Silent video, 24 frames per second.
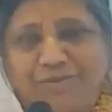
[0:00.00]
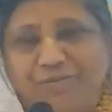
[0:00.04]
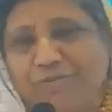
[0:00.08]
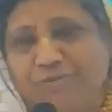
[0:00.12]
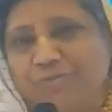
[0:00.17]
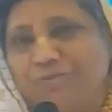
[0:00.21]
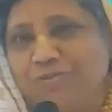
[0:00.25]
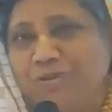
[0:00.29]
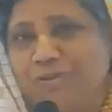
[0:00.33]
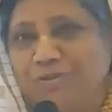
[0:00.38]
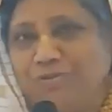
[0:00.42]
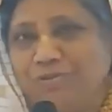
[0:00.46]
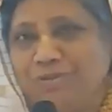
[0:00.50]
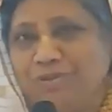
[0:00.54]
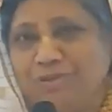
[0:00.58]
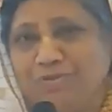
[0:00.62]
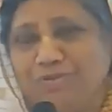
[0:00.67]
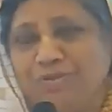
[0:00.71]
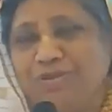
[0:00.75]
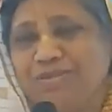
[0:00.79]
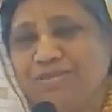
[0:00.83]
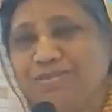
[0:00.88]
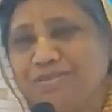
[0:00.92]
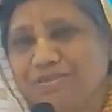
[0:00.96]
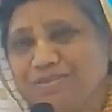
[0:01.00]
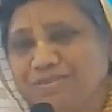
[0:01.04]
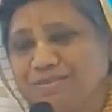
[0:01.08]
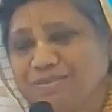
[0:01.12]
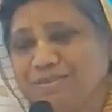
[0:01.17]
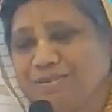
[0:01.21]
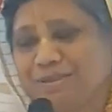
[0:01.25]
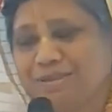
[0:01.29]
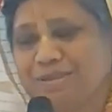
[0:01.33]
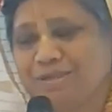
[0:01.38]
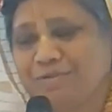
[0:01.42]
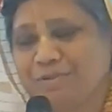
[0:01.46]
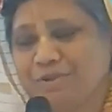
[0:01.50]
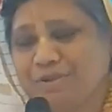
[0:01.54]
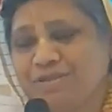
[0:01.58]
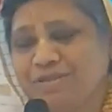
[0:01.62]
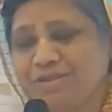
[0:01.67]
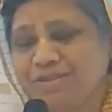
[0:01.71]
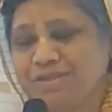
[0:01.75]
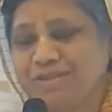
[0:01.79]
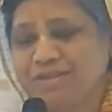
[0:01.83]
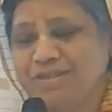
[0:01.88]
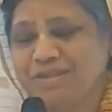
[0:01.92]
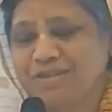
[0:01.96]
well, it was,
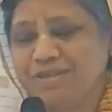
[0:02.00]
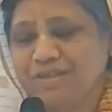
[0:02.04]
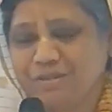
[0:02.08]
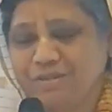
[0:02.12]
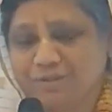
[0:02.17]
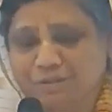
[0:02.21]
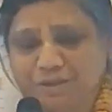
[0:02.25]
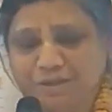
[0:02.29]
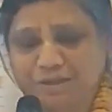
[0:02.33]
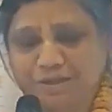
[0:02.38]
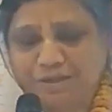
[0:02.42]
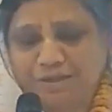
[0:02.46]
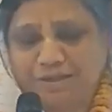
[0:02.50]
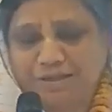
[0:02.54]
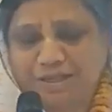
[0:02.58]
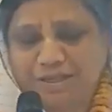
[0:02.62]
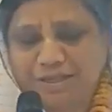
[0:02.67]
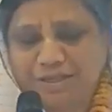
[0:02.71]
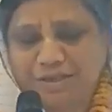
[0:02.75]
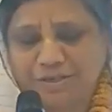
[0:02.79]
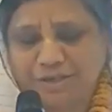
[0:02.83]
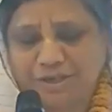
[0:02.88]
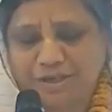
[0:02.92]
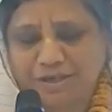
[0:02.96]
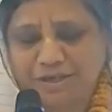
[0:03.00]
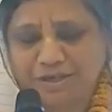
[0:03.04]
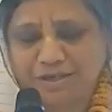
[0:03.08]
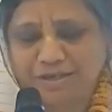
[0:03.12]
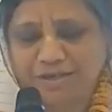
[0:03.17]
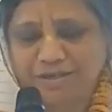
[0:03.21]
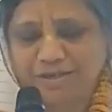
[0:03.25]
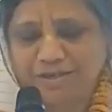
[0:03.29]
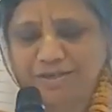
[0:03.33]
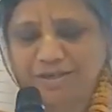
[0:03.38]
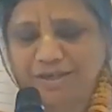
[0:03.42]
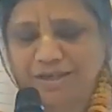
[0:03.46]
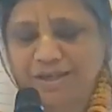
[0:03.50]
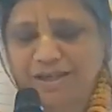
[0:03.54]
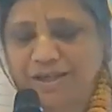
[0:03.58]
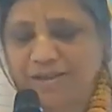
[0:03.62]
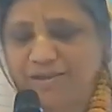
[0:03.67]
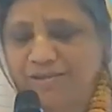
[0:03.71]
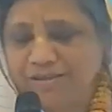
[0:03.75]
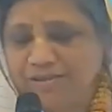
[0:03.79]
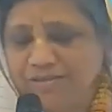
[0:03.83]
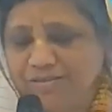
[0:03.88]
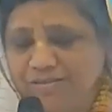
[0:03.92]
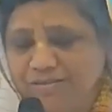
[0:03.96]
he said, okay, then I
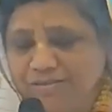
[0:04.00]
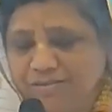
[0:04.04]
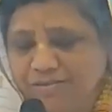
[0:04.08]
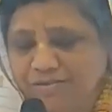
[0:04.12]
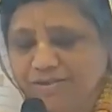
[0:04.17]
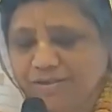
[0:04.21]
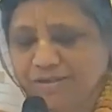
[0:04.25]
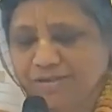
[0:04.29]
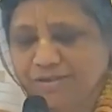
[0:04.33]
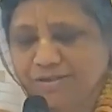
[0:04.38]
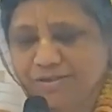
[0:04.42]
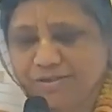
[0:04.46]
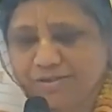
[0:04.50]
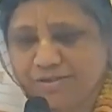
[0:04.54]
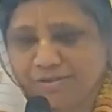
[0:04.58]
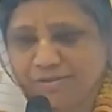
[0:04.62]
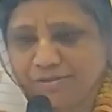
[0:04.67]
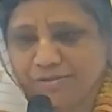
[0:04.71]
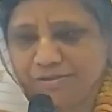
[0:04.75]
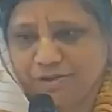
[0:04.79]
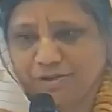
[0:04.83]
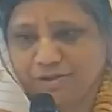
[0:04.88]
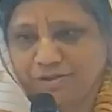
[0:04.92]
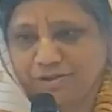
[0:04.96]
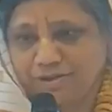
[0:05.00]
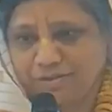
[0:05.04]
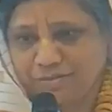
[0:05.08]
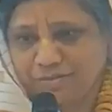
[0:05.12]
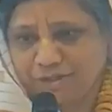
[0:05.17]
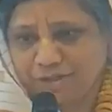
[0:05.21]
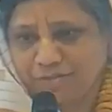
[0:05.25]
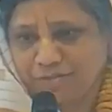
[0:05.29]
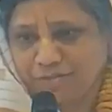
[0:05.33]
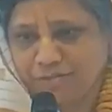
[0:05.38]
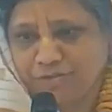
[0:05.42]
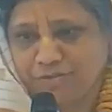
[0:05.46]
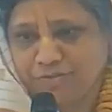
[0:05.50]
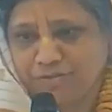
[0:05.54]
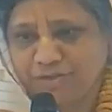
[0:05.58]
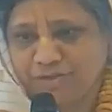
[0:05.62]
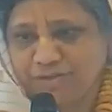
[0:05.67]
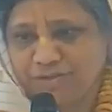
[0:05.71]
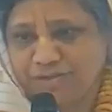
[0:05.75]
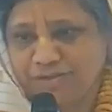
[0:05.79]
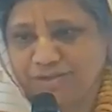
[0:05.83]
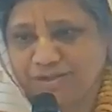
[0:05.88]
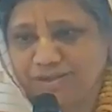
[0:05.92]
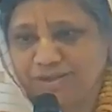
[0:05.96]
asked my spiritual
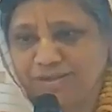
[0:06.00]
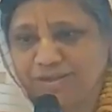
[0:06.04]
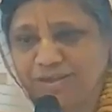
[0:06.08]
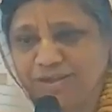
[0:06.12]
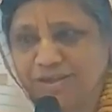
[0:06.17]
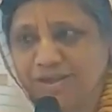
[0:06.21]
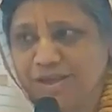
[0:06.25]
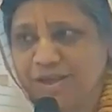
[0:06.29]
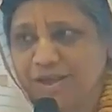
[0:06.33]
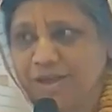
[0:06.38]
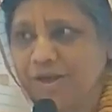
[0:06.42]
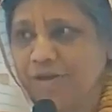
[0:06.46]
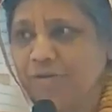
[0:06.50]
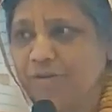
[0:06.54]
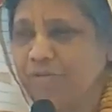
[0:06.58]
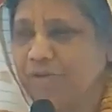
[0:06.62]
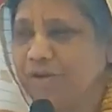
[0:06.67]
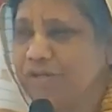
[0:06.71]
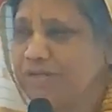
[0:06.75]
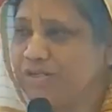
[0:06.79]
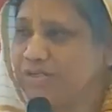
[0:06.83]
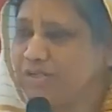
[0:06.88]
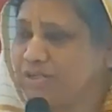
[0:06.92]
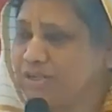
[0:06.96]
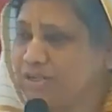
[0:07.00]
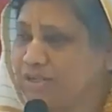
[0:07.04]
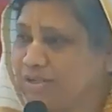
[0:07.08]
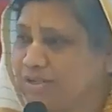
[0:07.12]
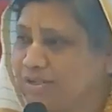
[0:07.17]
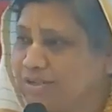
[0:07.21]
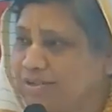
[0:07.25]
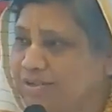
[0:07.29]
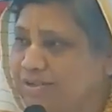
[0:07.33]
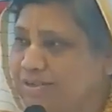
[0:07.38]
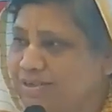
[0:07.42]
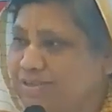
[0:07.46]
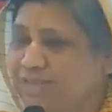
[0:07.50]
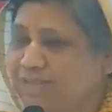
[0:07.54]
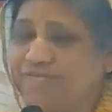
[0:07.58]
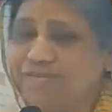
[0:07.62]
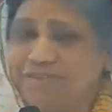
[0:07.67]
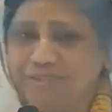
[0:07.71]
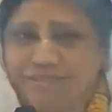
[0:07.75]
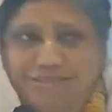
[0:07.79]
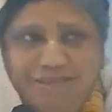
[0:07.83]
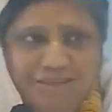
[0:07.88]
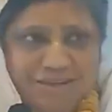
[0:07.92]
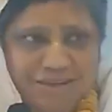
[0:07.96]
master, what
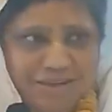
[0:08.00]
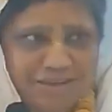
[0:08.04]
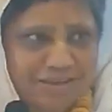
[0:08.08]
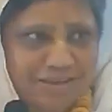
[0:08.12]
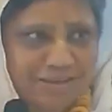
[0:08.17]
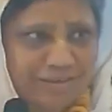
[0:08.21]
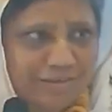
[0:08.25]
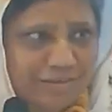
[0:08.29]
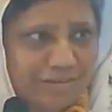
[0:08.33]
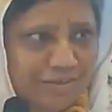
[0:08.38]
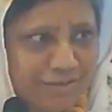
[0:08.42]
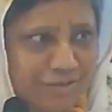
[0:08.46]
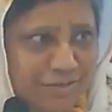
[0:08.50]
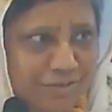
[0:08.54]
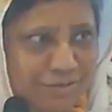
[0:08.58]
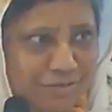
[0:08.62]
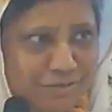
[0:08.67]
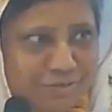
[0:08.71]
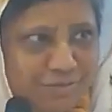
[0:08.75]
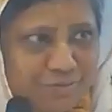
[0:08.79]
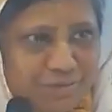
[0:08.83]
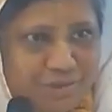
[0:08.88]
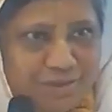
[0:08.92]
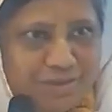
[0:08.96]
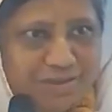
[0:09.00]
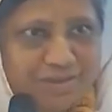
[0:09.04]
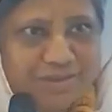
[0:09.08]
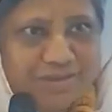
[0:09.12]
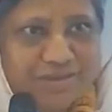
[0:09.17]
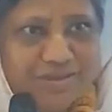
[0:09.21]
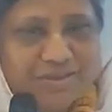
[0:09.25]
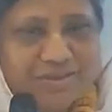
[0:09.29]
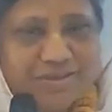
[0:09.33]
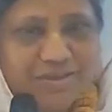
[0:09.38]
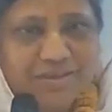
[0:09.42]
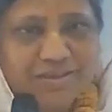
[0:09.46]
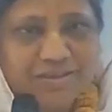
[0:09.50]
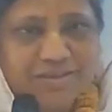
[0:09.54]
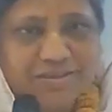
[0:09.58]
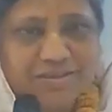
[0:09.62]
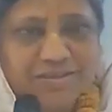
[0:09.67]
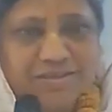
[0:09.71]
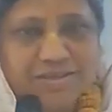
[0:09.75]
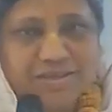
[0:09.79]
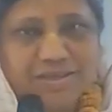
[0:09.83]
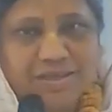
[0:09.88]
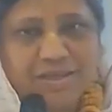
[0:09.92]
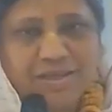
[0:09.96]
service can I do? And then he
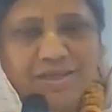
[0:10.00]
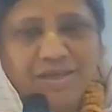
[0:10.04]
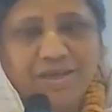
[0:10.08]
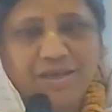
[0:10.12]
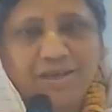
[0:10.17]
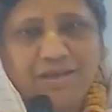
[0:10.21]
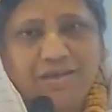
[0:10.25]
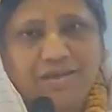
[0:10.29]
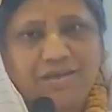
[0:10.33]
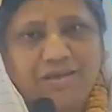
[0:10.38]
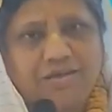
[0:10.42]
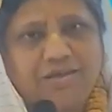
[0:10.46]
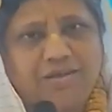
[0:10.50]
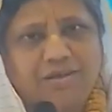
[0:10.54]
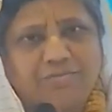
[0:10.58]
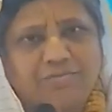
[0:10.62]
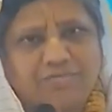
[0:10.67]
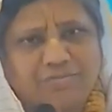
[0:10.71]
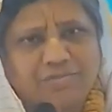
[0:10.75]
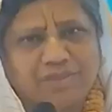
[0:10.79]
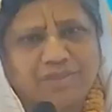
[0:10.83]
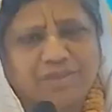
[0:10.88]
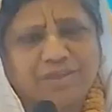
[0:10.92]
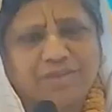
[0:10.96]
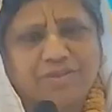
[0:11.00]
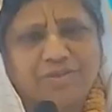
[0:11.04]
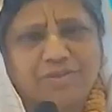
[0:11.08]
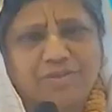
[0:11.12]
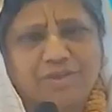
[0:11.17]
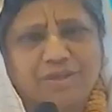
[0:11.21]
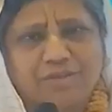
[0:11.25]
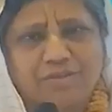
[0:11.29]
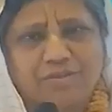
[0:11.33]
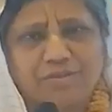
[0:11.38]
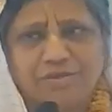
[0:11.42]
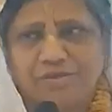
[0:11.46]
says, you can,